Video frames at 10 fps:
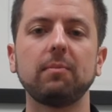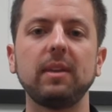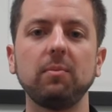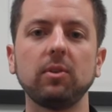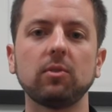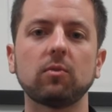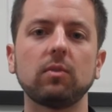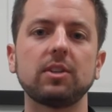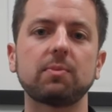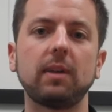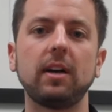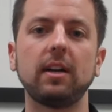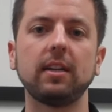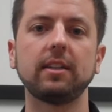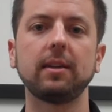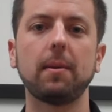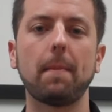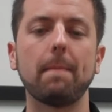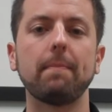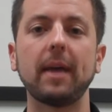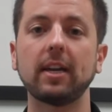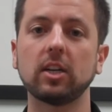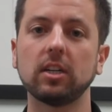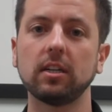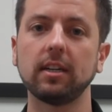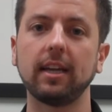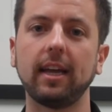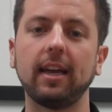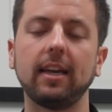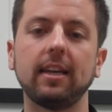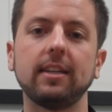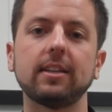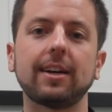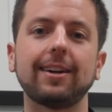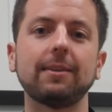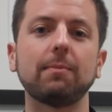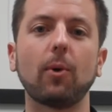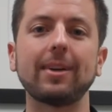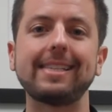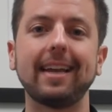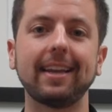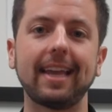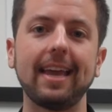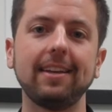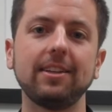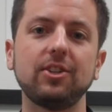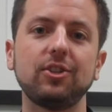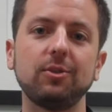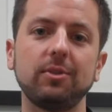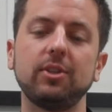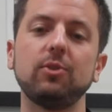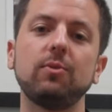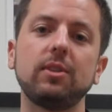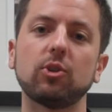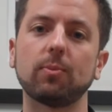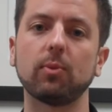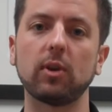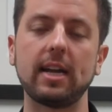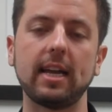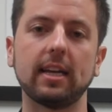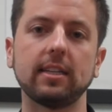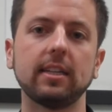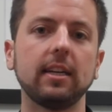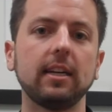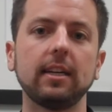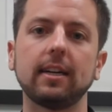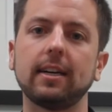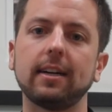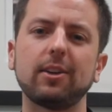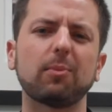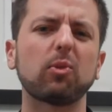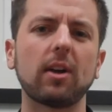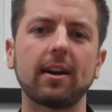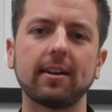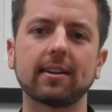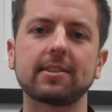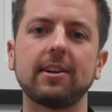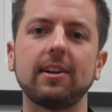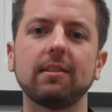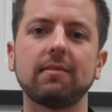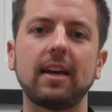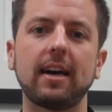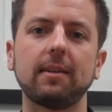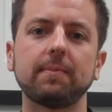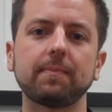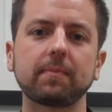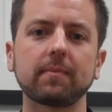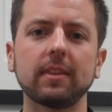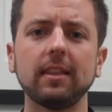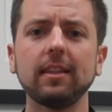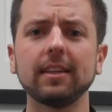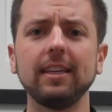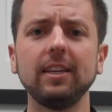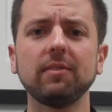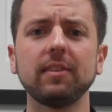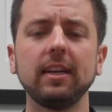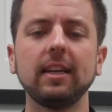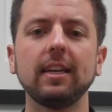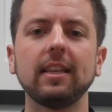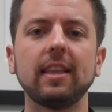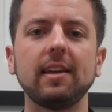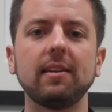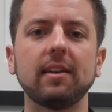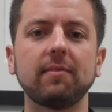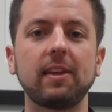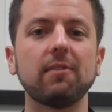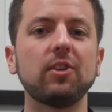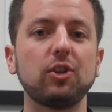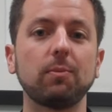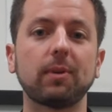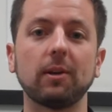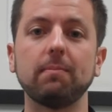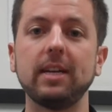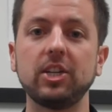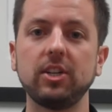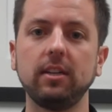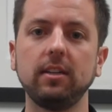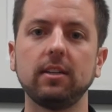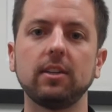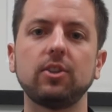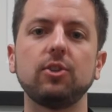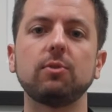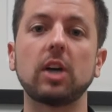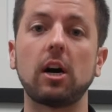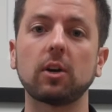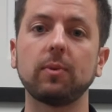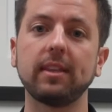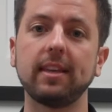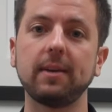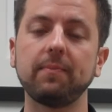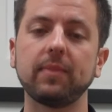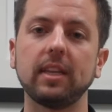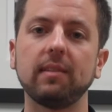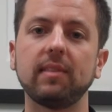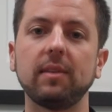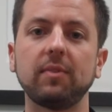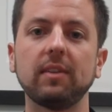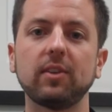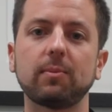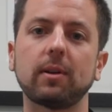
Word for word: people respond better and are more dedicated to you, your brand, uh, your products, all of that, if they have given you permission to talk with them, if they've given